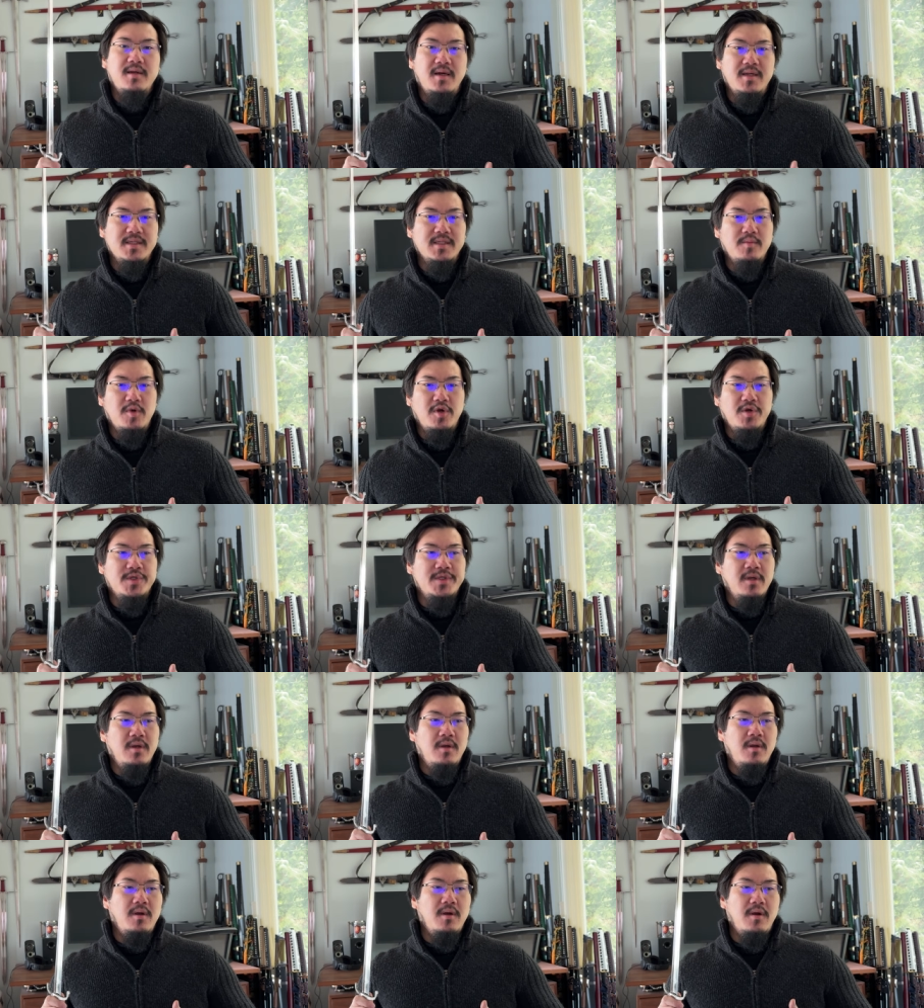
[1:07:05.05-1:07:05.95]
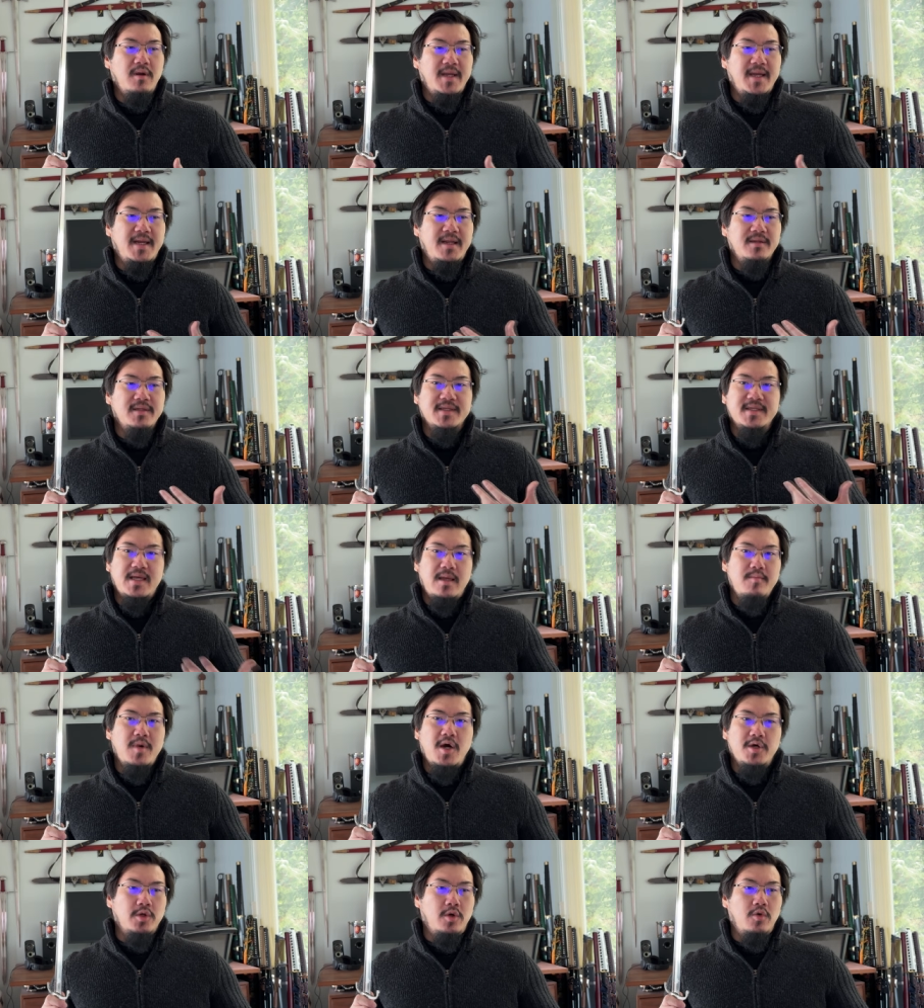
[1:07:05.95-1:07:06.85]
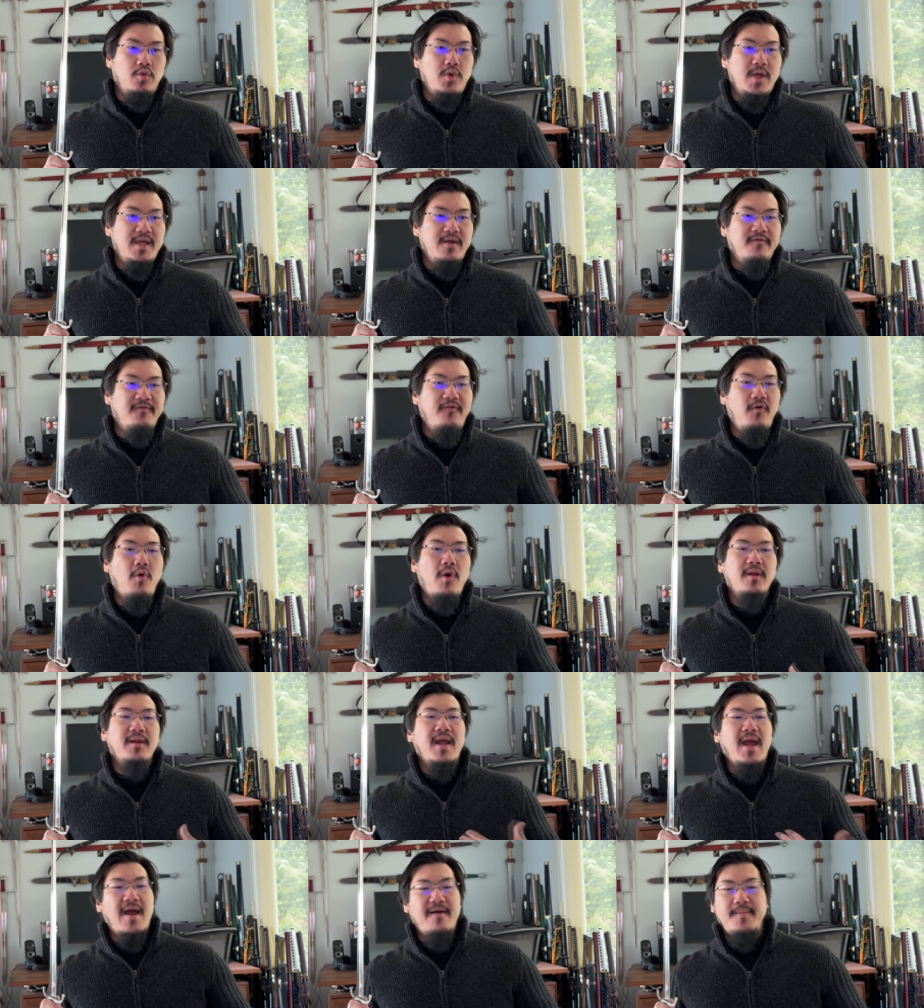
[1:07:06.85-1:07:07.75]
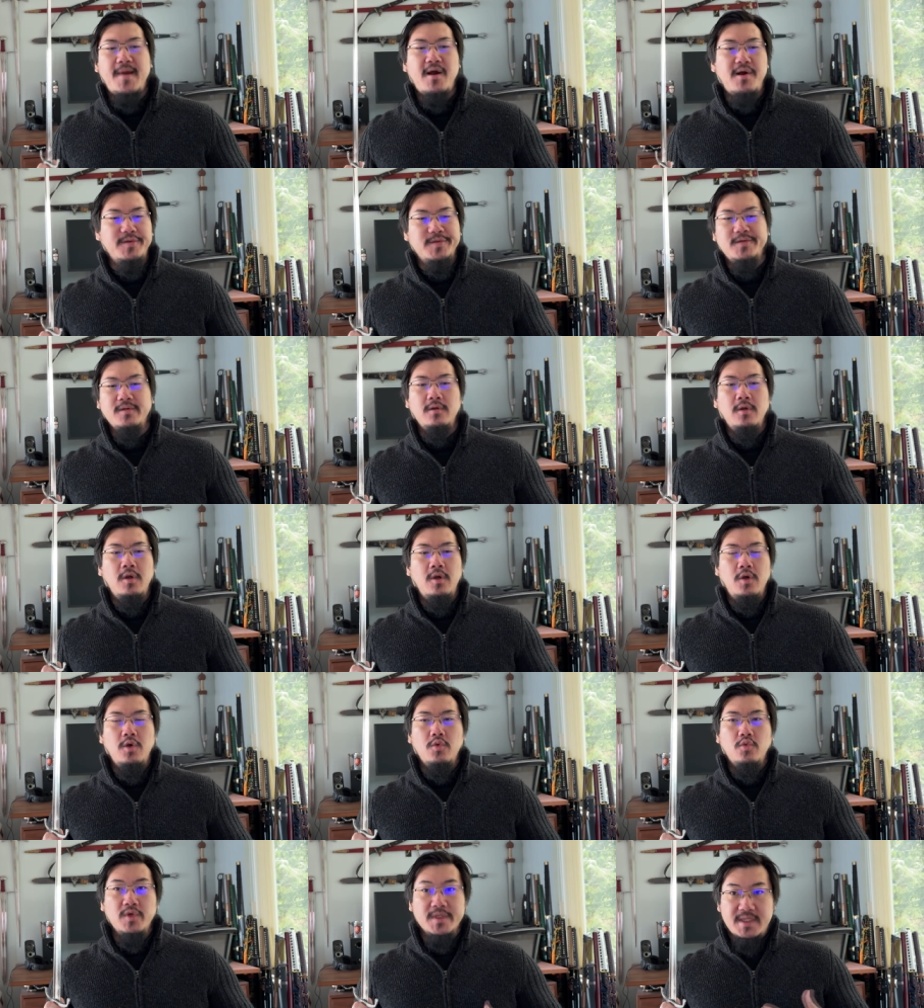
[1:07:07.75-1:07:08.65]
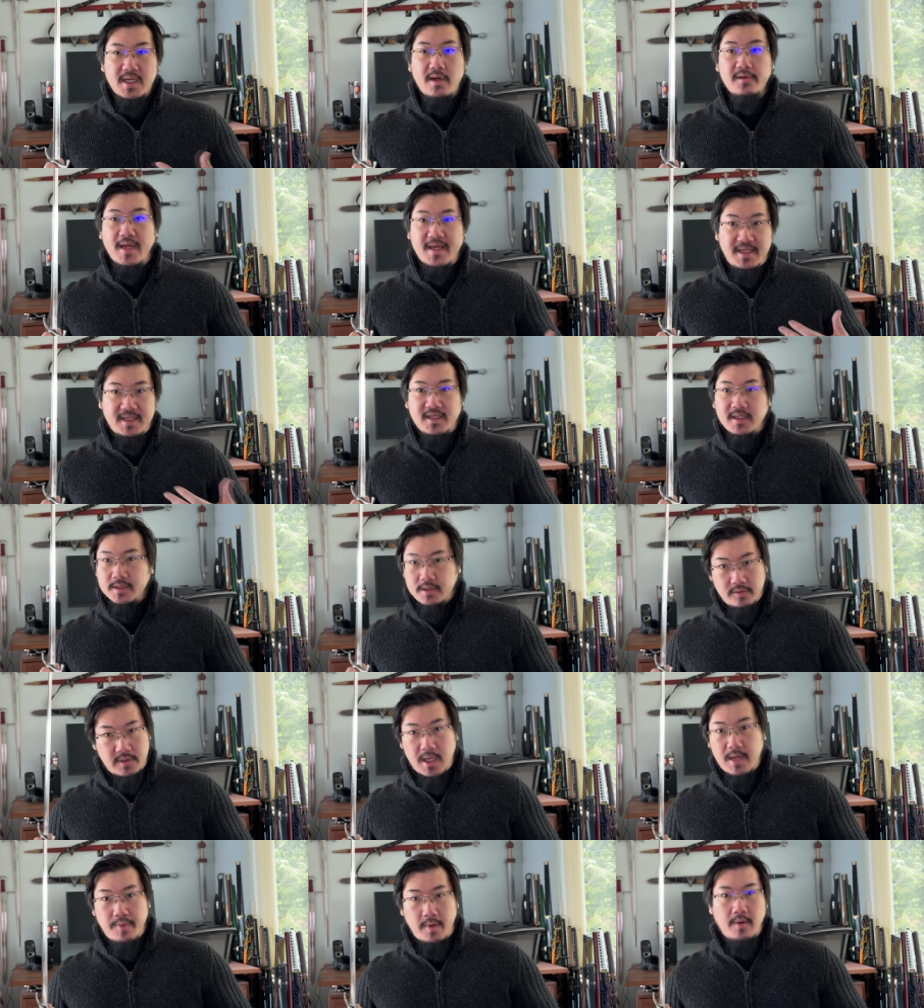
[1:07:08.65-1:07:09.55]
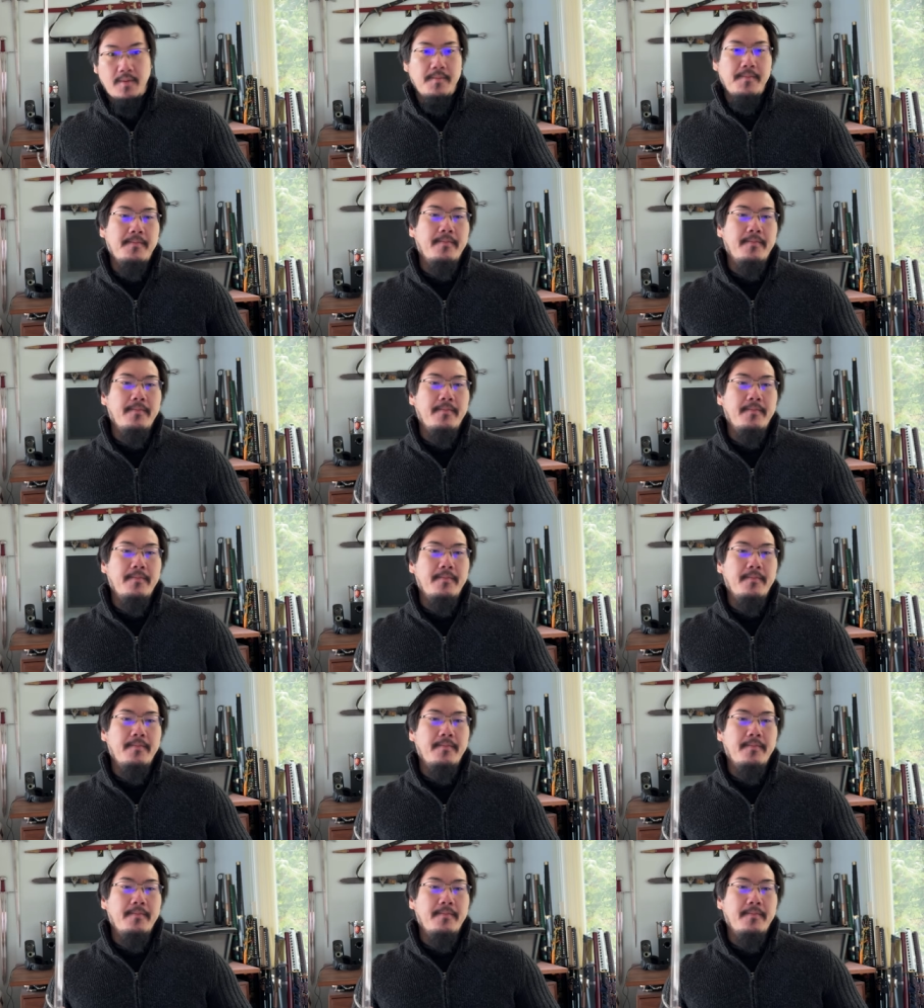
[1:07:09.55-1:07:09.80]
customers are getting the same model weighing four and a half pounds without any distal taper.